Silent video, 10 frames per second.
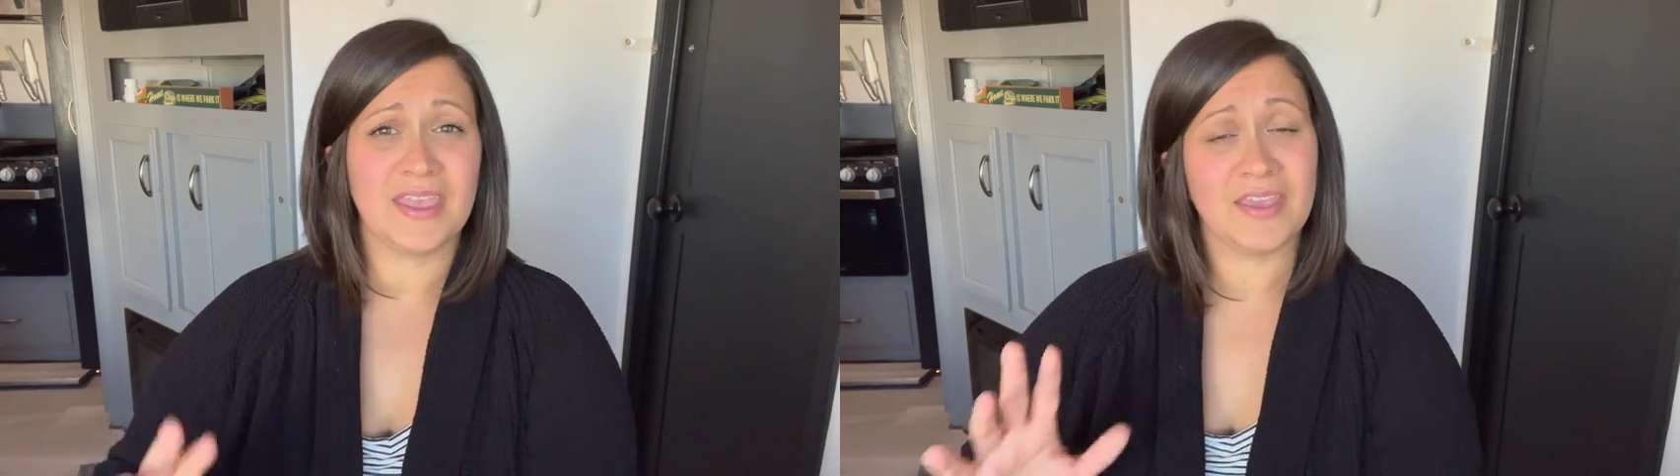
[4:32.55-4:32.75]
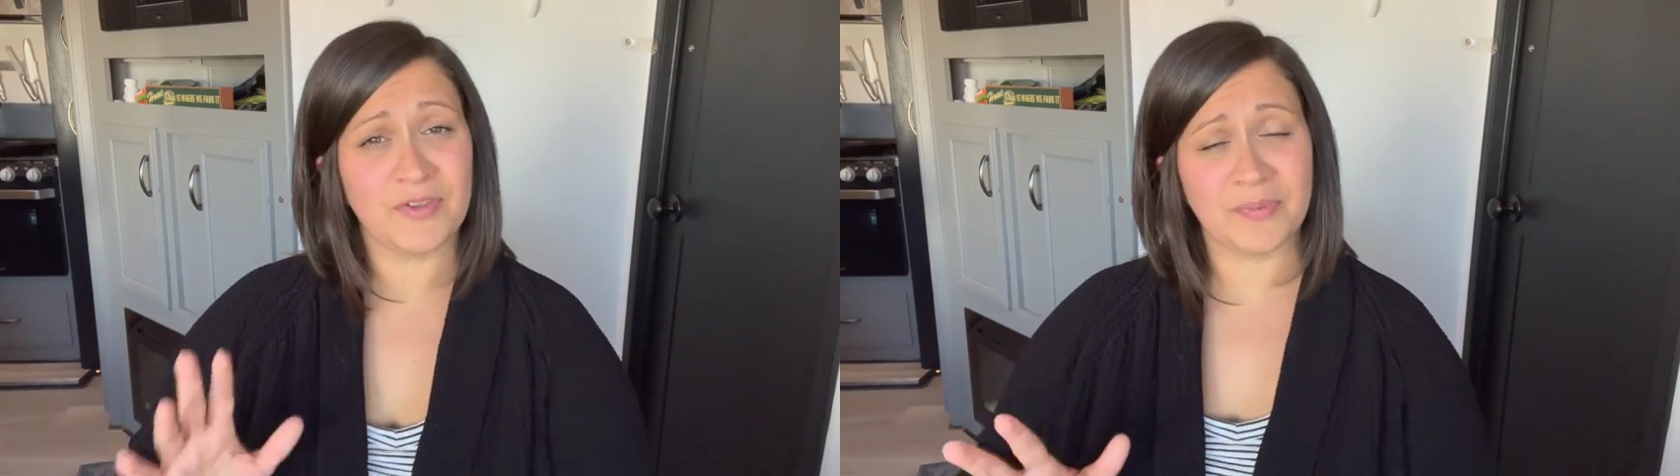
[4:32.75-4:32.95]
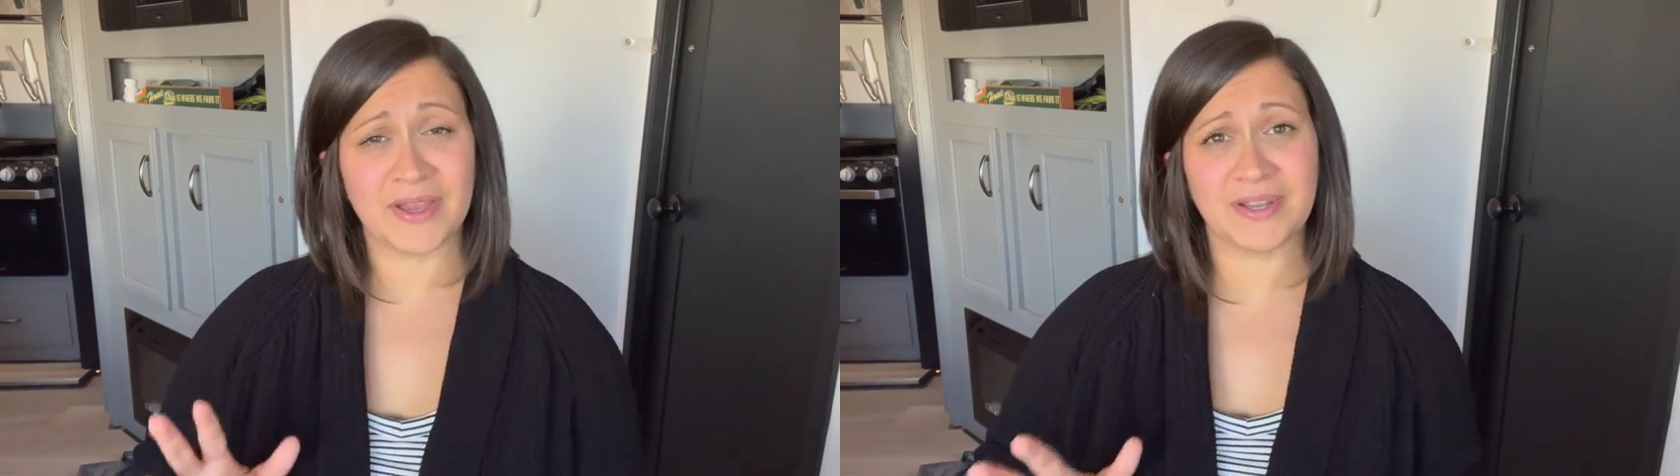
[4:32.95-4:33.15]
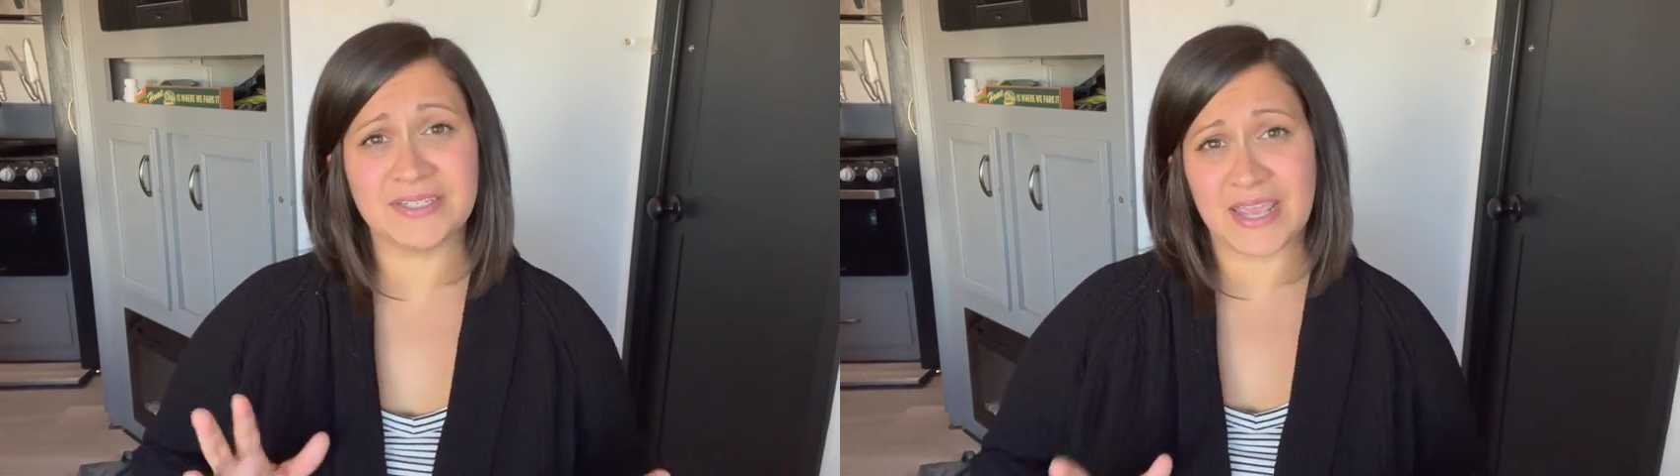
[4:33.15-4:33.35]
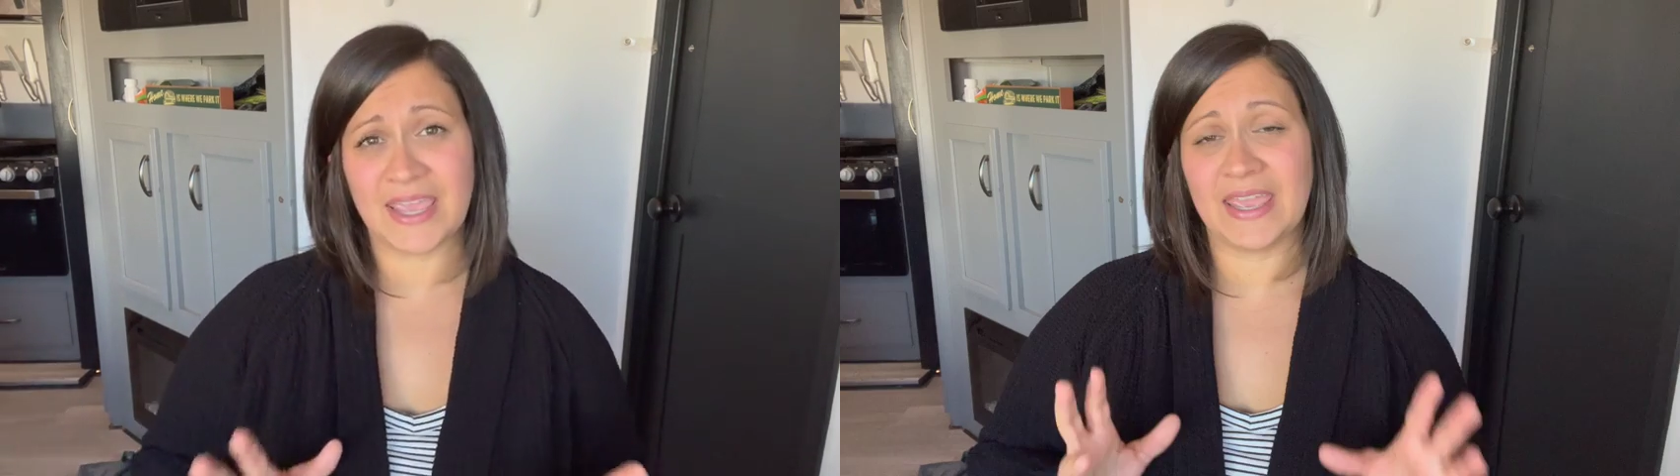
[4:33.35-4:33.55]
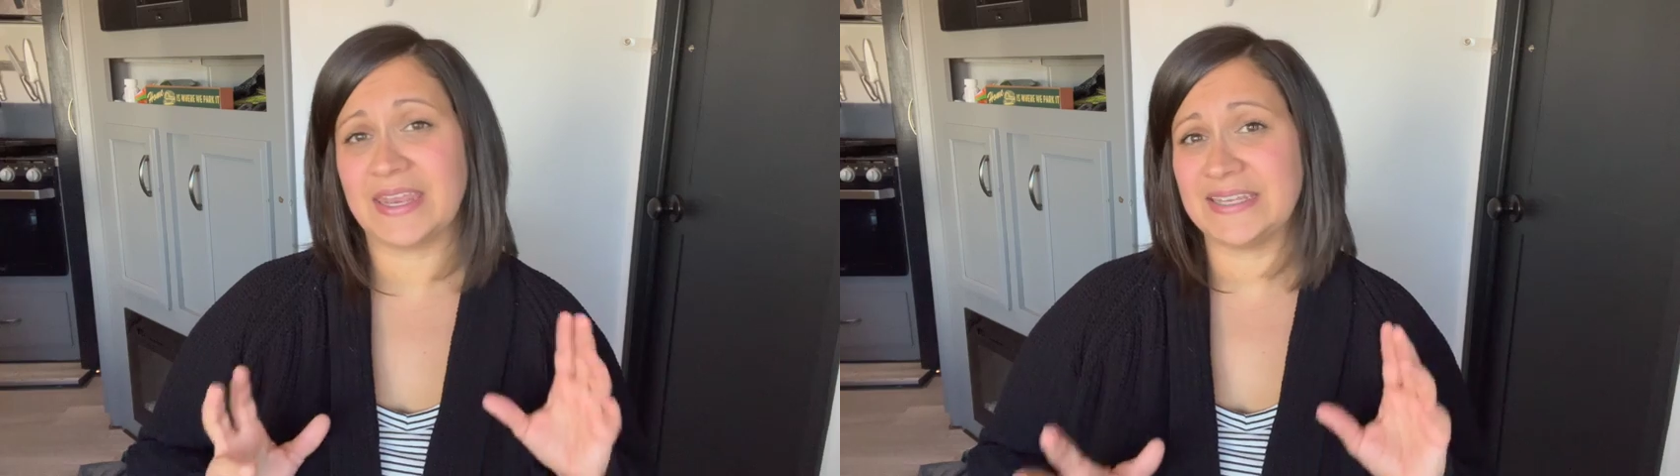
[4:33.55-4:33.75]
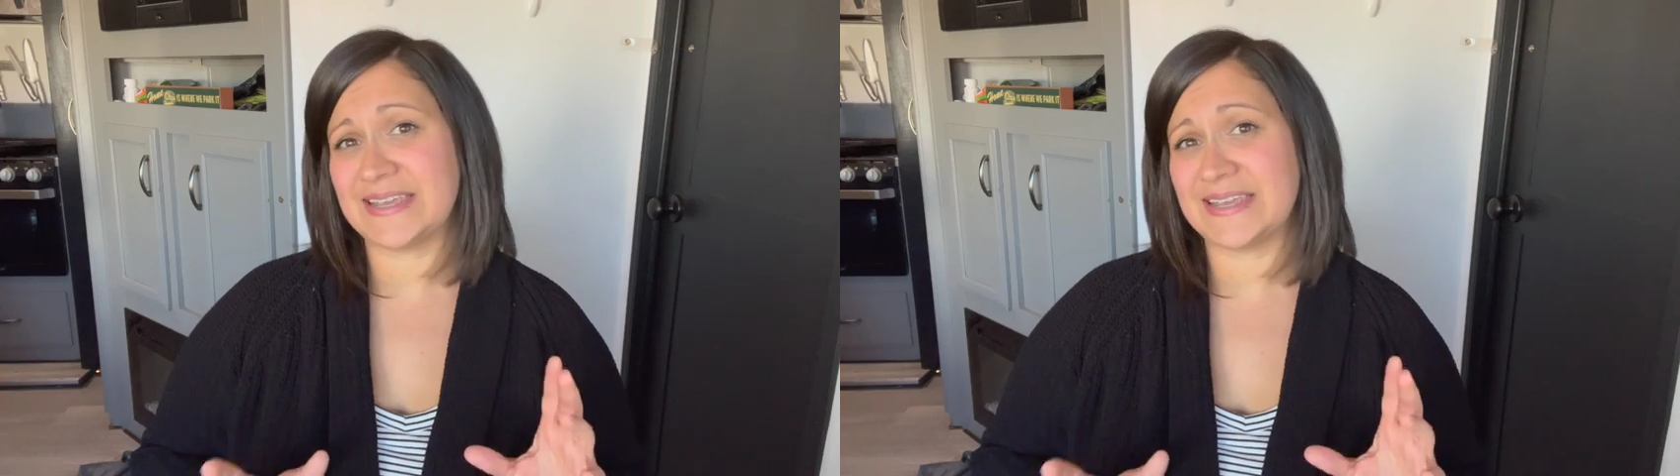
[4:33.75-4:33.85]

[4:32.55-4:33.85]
If you plan on taking any